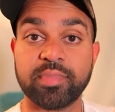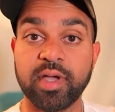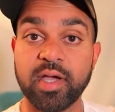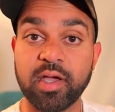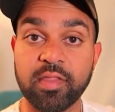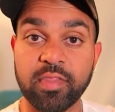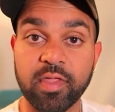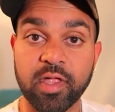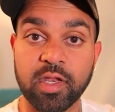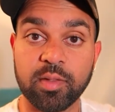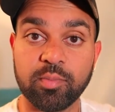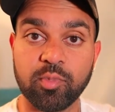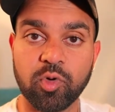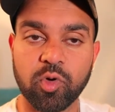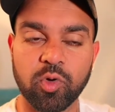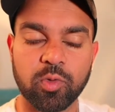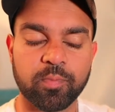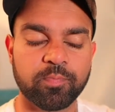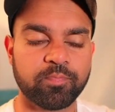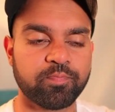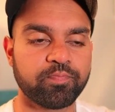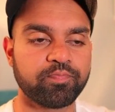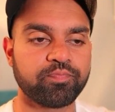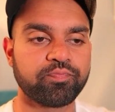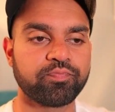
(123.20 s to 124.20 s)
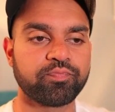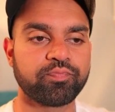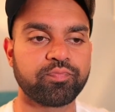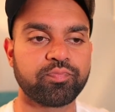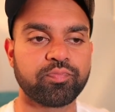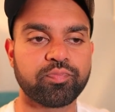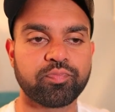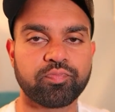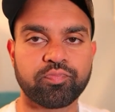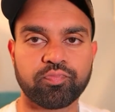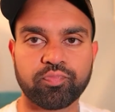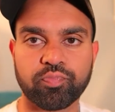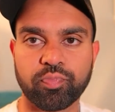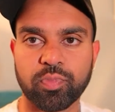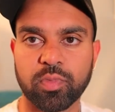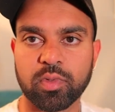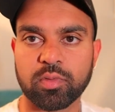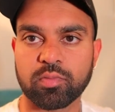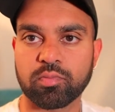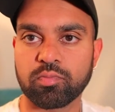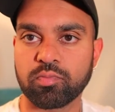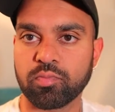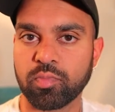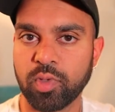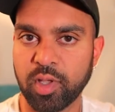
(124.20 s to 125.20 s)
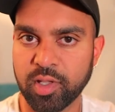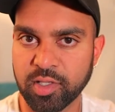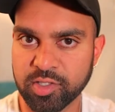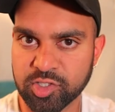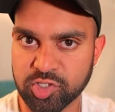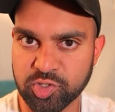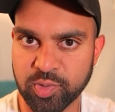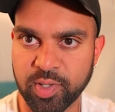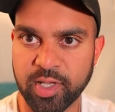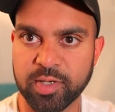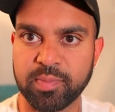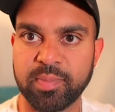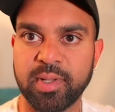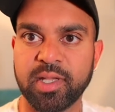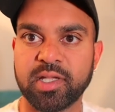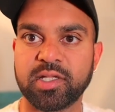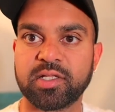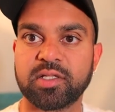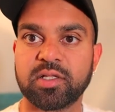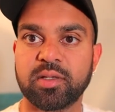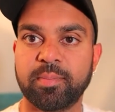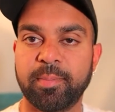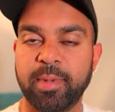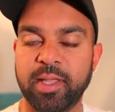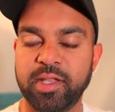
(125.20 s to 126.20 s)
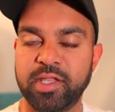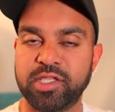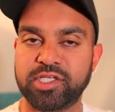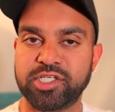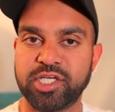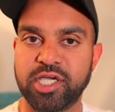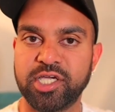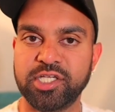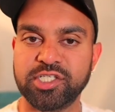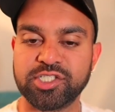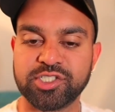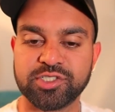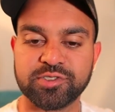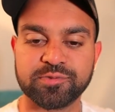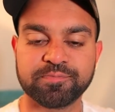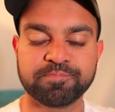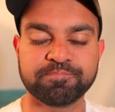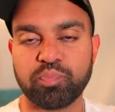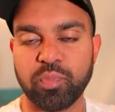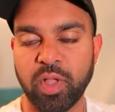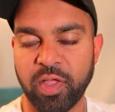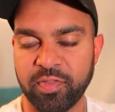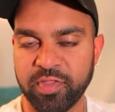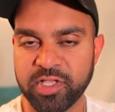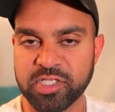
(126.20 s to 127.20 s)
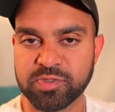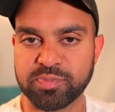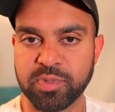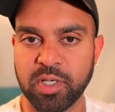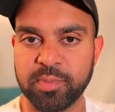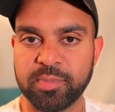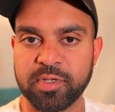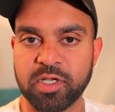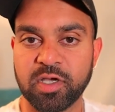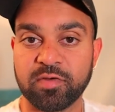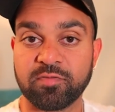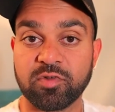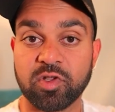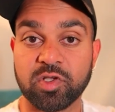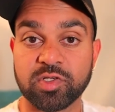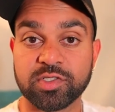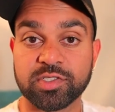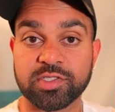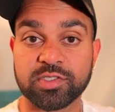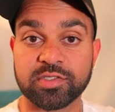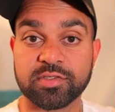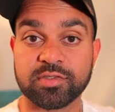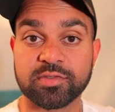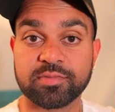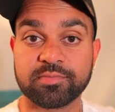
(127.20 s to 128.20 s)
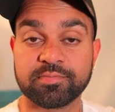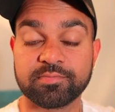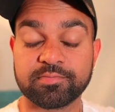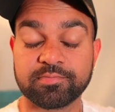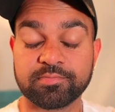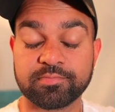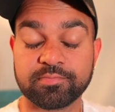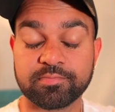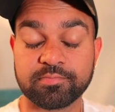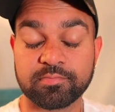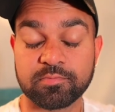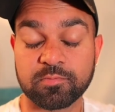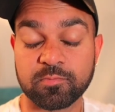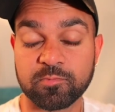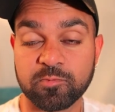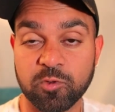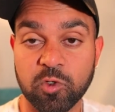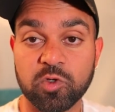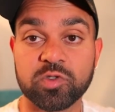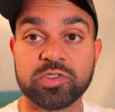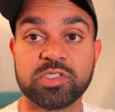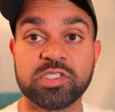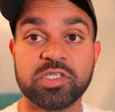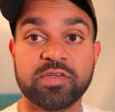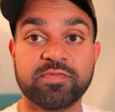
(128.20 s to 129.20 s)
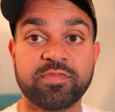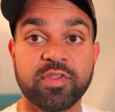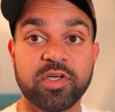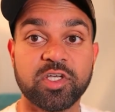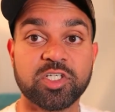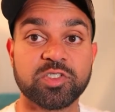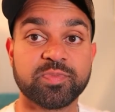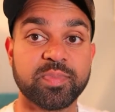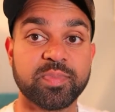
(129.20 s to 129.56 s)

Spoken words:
bear that anymore. So I had to made the change, and at this moment I've lost 40 of those